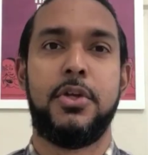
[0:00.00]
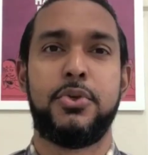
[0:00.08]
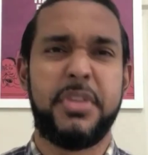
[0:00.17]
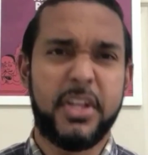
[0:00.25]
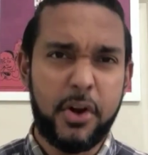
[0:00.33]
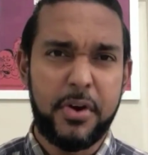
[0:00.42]
So
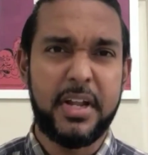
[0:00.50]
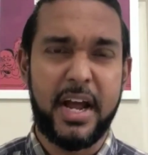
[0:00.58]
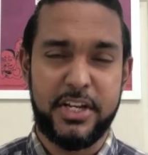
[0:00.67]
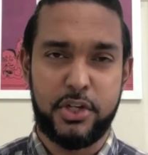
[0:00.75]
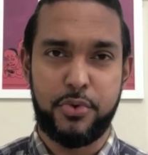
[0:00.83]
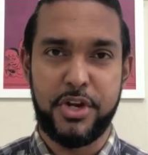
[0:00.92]
in the current
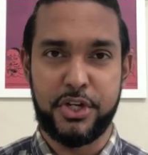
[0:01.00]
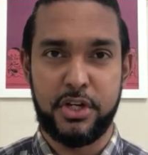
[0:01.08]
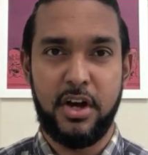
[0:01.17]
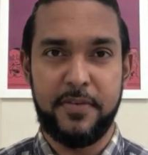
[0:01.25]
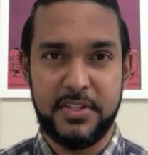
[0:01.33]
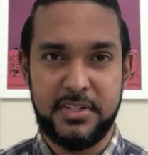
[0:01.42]
iteration
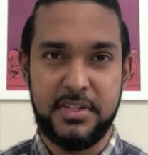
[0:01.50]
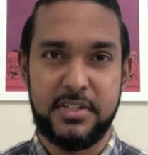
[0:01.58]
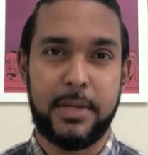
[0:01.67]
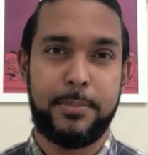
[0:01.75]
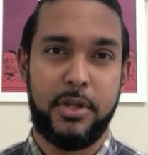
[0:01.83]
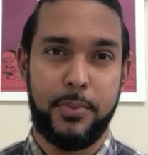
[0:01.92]
of the
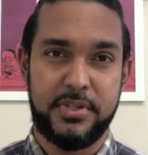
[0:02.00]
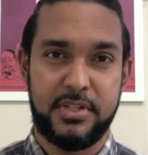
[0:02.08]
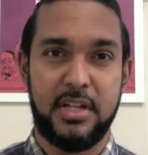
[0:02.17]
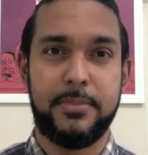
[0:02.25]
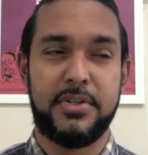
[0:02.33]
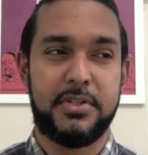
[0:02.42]
CSEC POA
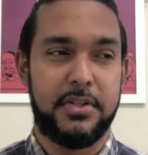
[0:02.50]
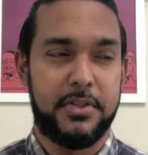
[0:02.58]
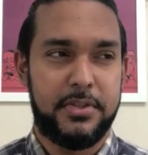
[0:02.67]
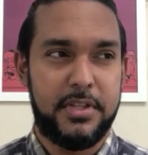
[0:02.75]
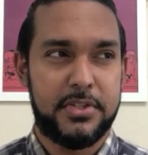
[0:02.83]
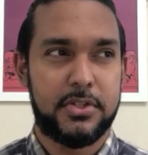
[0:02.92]
syllabus,
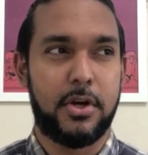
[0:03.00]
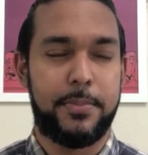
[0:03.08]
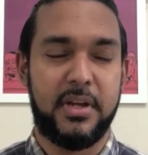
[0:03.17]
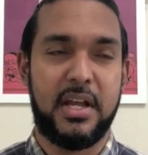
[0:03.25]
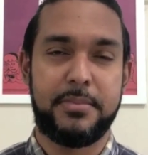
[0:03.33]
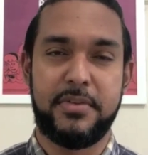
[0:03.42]
this
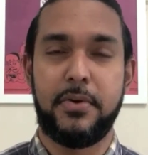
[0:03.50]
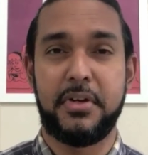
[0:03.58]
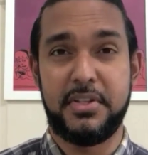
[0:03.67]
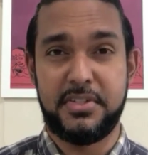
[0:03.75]
topic can be found in